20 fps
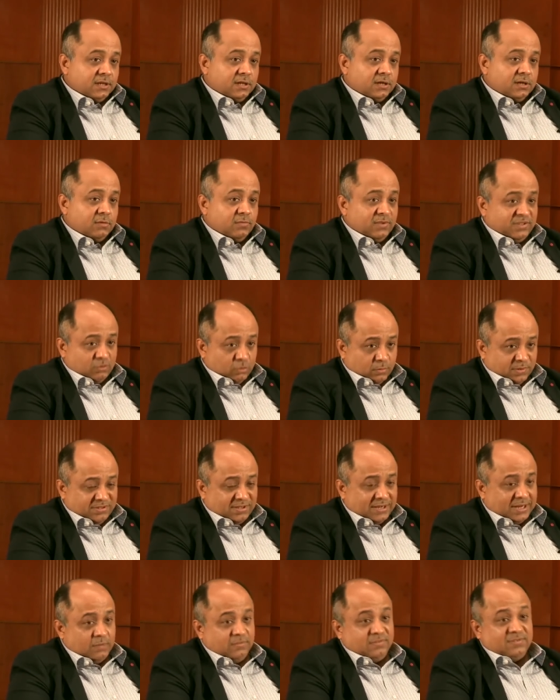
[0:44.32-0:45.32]
uh, with Dolby
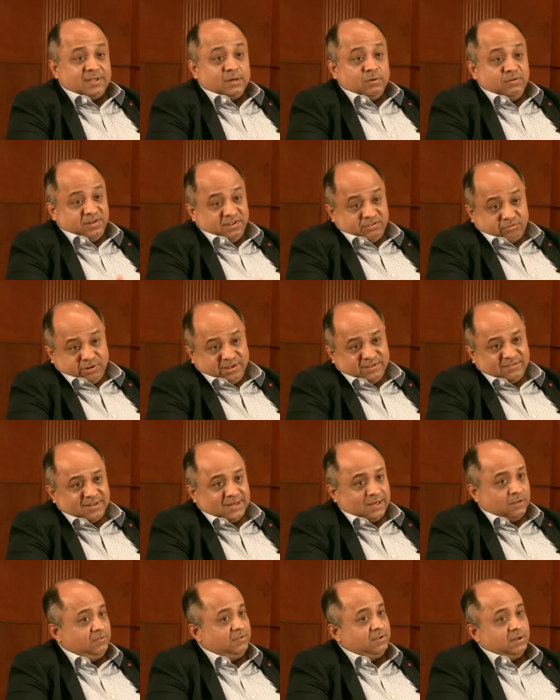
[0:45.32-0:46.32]
surround sound, discrete
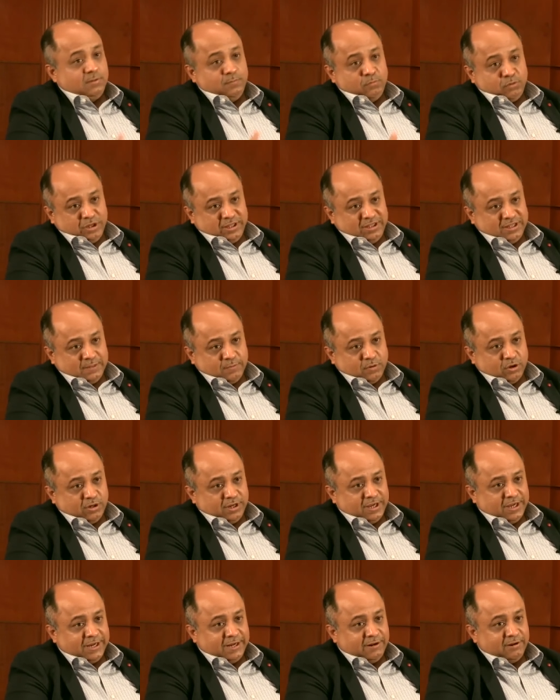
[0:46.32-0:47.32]
surround sound, putting them
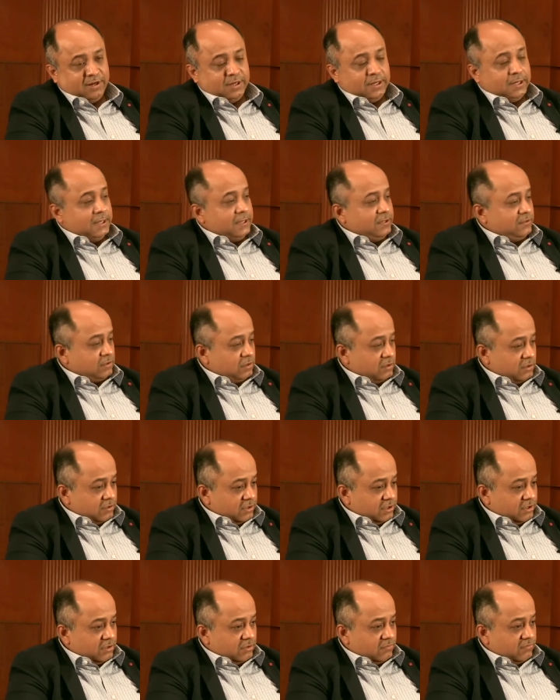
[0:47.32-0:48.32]
on air.
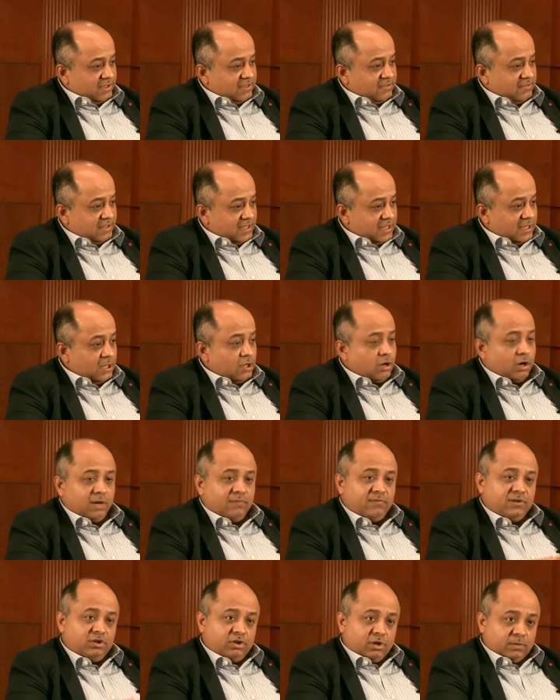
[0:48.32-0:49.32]
So, you know, we see a
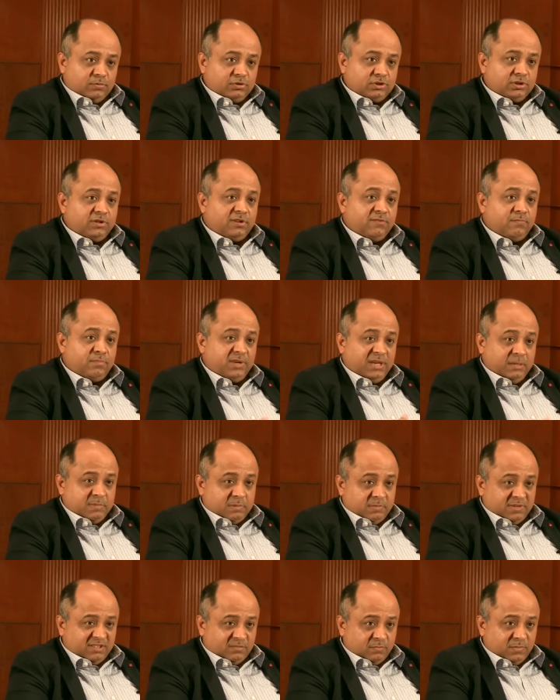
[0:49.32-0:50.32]
lot of adoption of
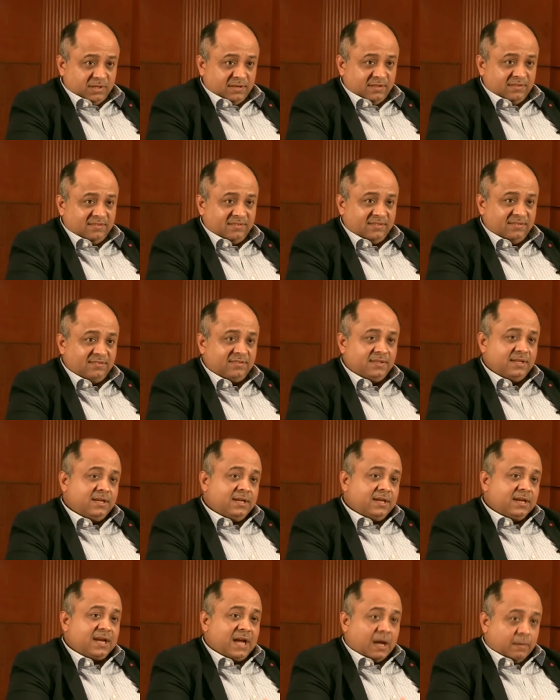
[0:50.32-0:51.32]
premium experiences
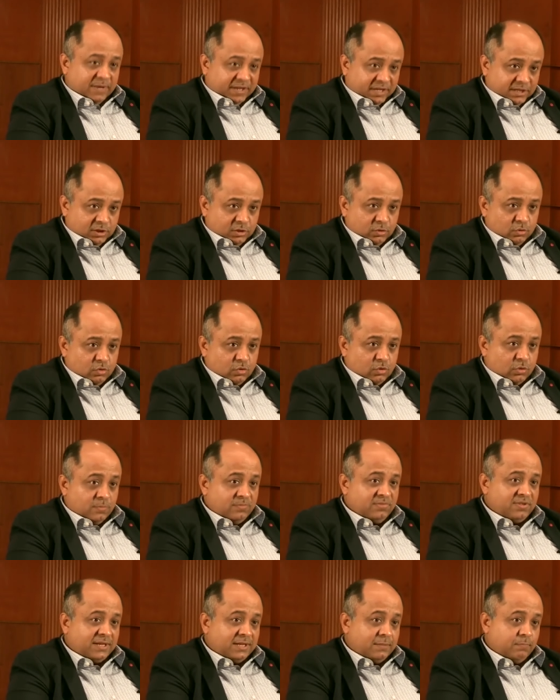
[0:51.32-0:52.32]
coming into
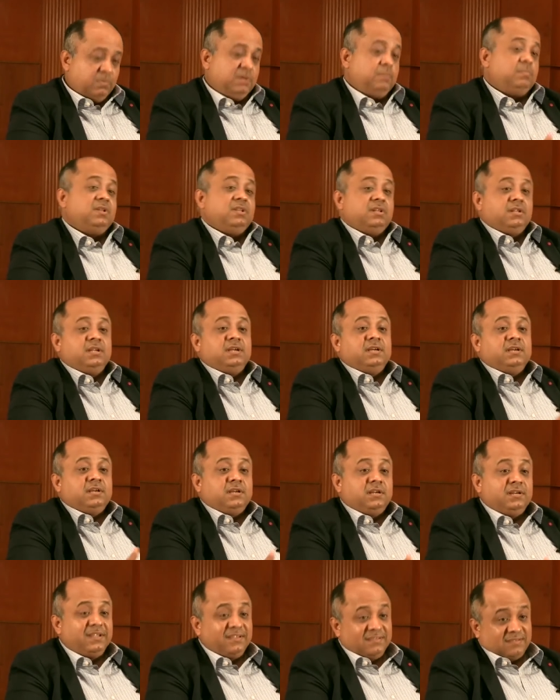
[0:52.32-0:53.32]
homes and people
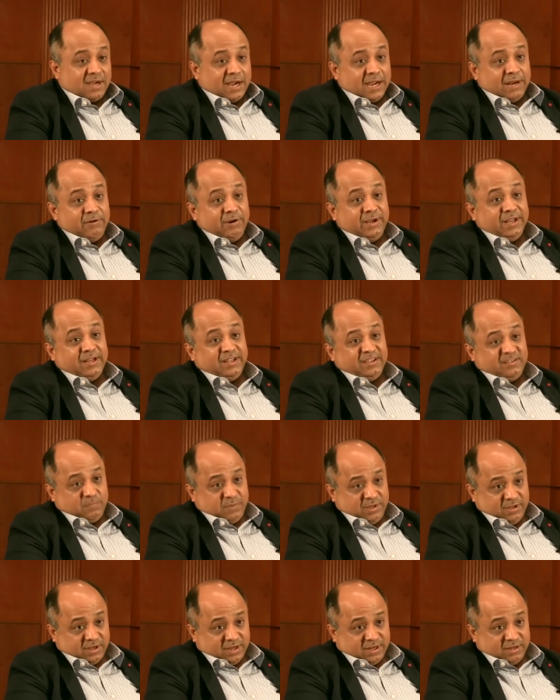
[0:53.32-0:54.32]
desiring and,
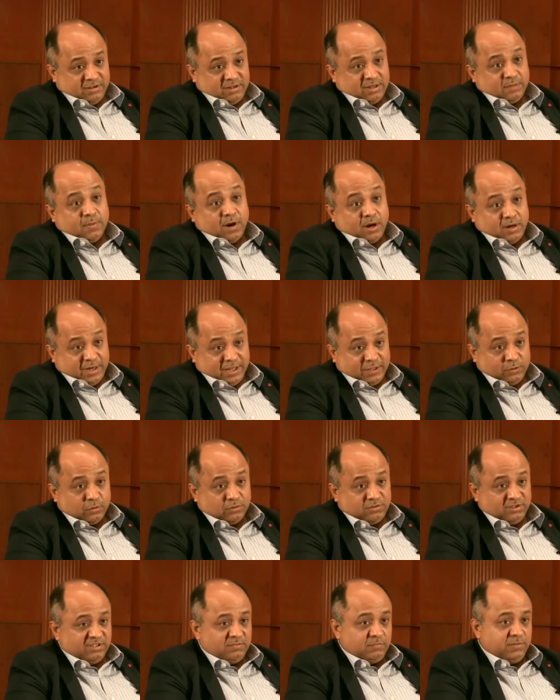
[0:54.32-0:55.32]
exper and demanding
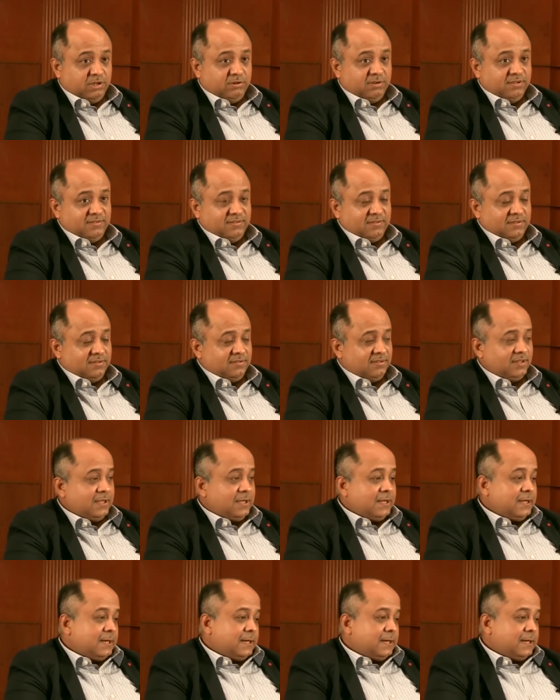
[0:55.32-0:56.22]
those experiences.